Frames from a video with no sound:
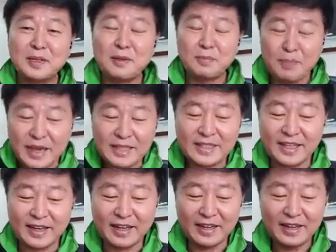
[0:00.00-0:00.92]

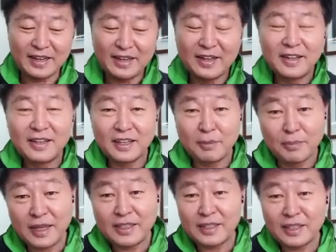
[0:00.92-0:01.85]
Messiah,
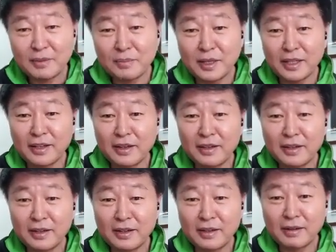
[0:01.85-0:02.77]
Messiah meaning
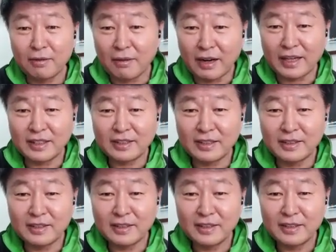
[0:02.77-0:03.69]
Christ,
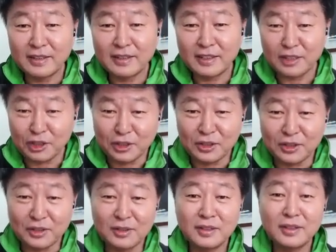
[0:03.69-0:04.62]

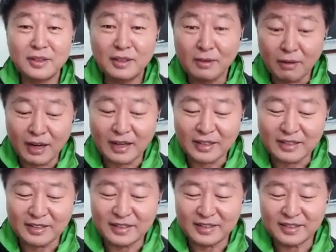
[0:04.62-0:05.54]
Jesus,
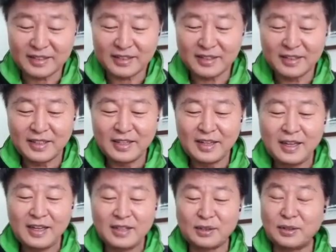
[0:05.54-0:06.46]
Christ.
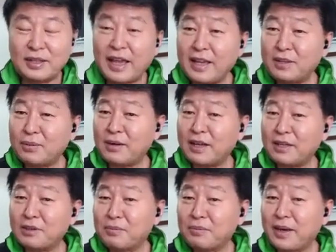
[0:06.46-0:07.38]
So they
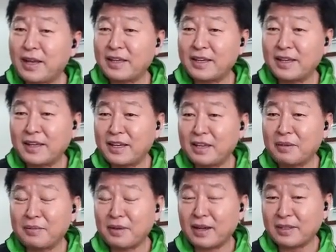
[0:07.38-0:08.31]
tried to making
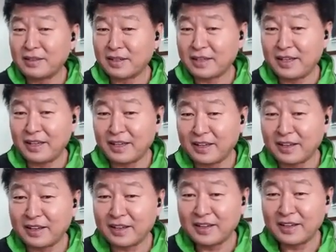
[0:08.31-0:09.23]
him as the king
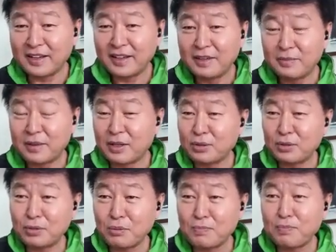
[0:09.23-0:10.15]
because
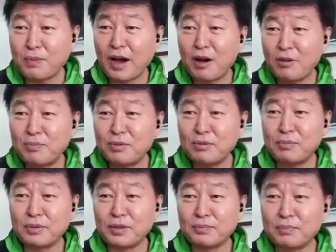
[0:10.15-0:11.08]
so powerful
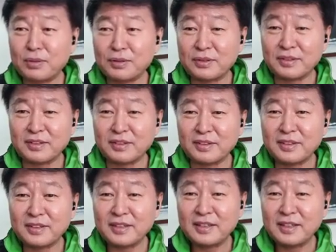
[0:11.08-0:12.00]
person
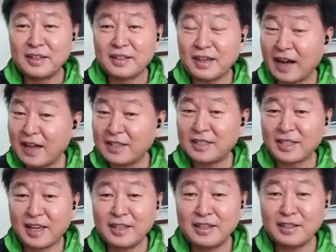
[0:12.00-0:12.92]
God
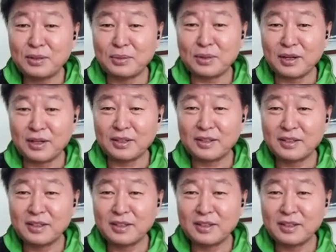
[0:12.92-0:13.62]
sent to us